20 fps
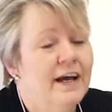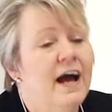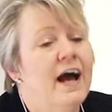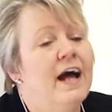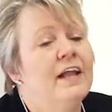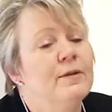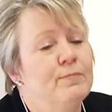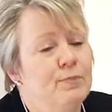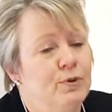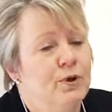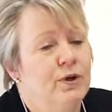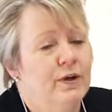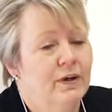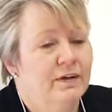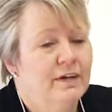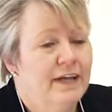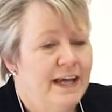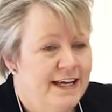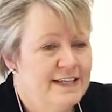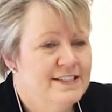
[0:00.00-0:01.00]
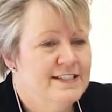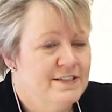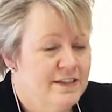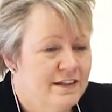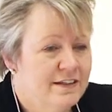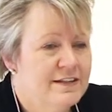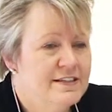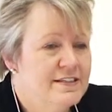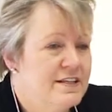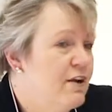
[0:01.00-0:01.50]
And the book case
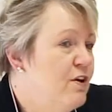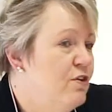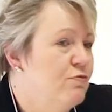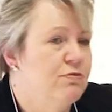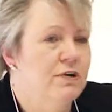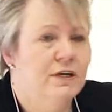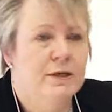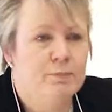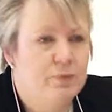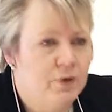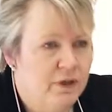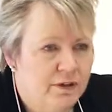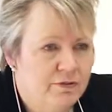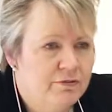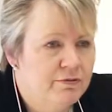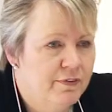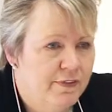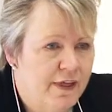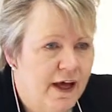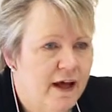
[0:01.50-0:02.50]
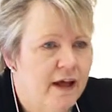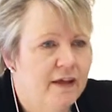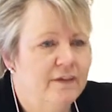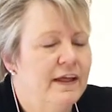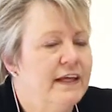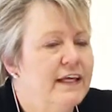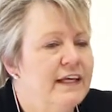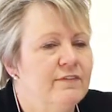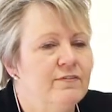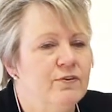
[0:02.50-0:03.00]
studies are really brilliant for that.
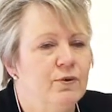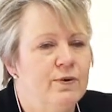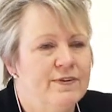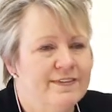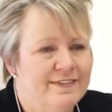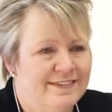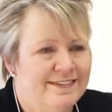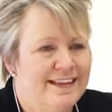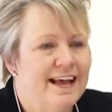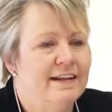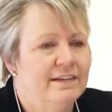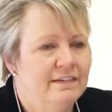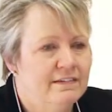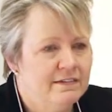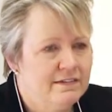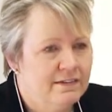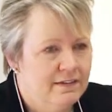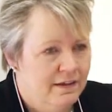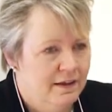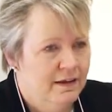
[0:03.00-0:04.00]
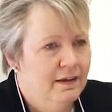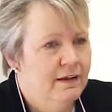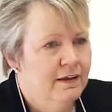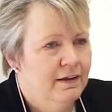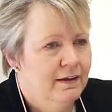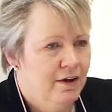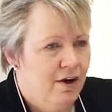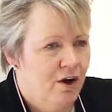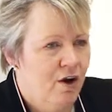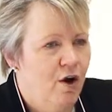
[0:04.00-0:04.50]
They give you a sense
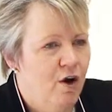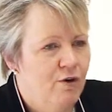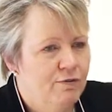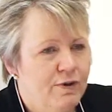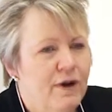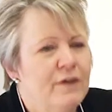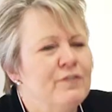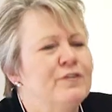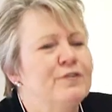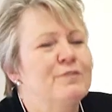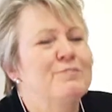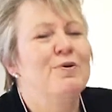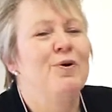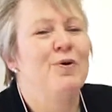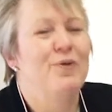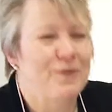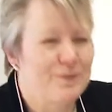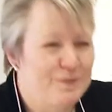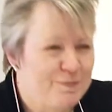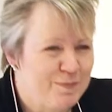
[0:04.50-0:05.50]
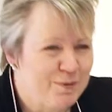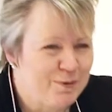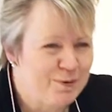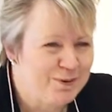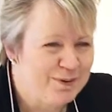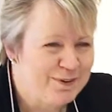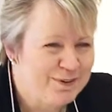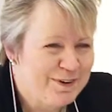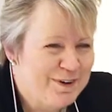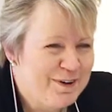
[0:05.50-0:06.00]
of a
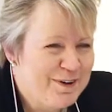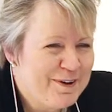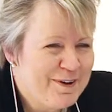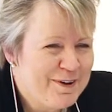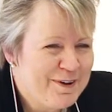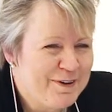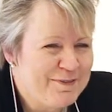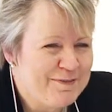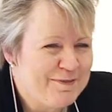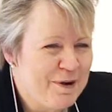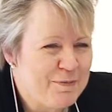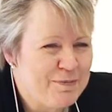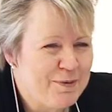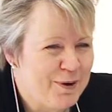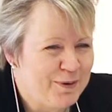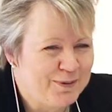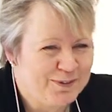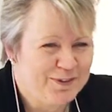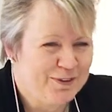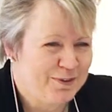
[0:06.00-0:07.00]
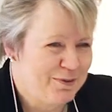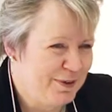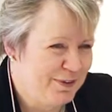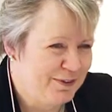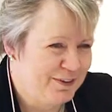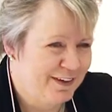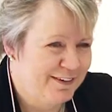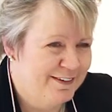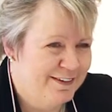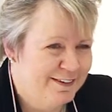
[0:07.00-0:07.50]
smorgasbord of approaches,
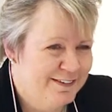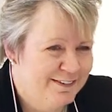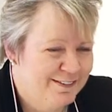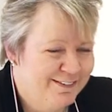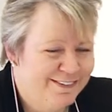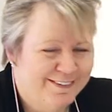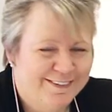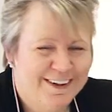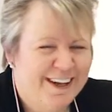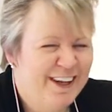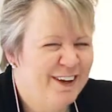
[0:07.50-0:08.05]
which I do, you know, I